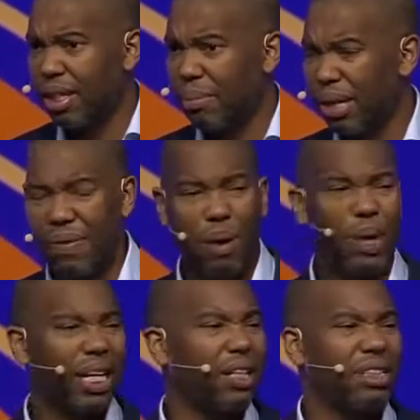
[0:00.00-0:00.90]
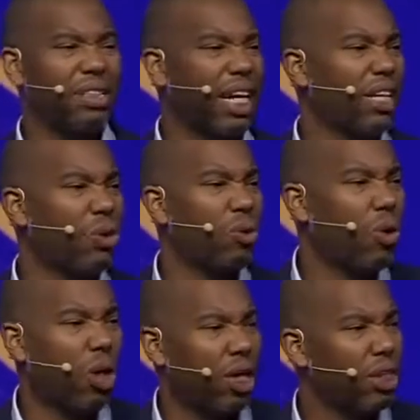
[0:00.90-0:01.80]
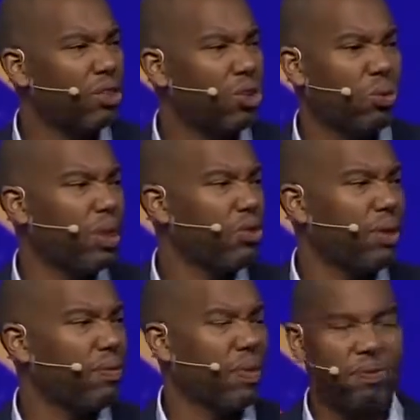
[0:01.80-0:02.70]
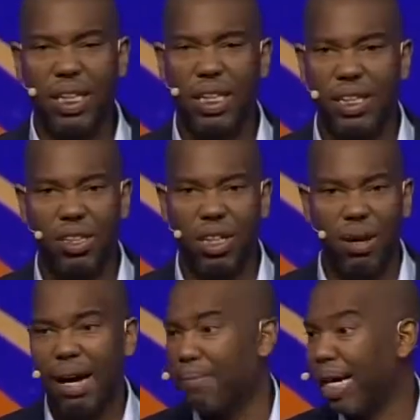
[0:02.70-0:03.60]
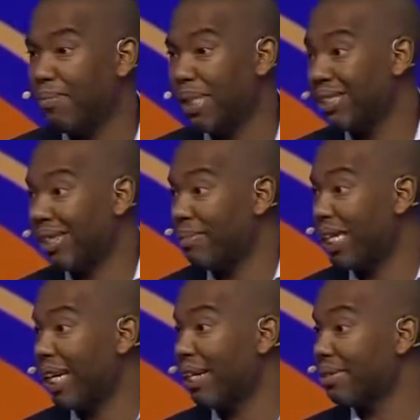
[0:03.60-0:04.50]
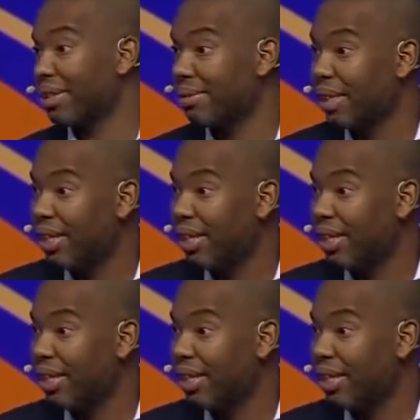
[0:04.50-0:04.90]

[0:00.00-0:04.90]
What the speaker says: But if I were in, say, New Orleans 250 years ago, I might be something else.